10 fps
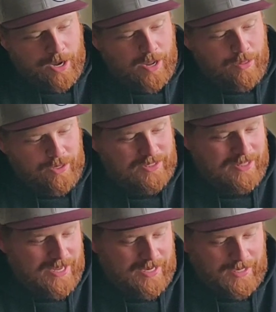This
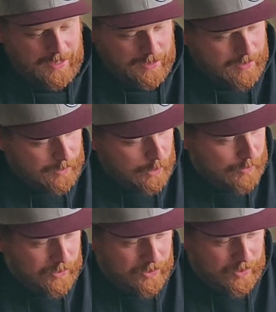thing
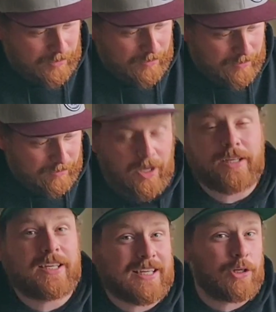looks
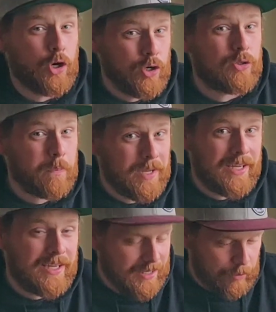like it could
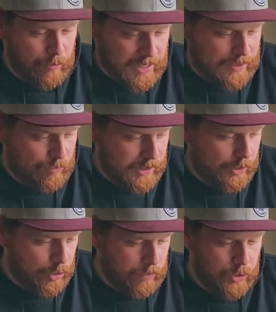be a really
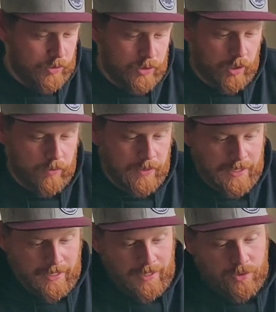good option. So
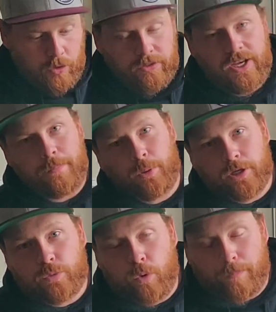it's got
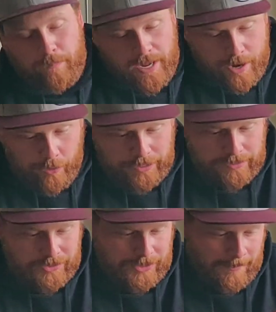10+1
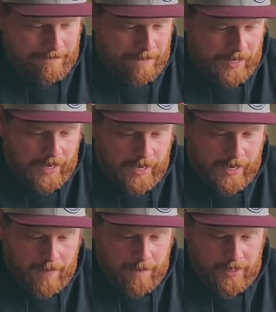bearings,
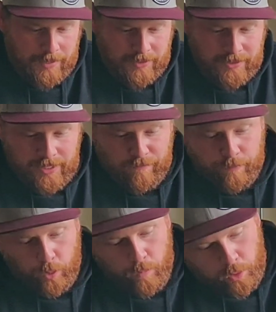it's a
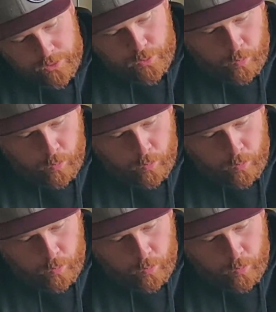7.1 to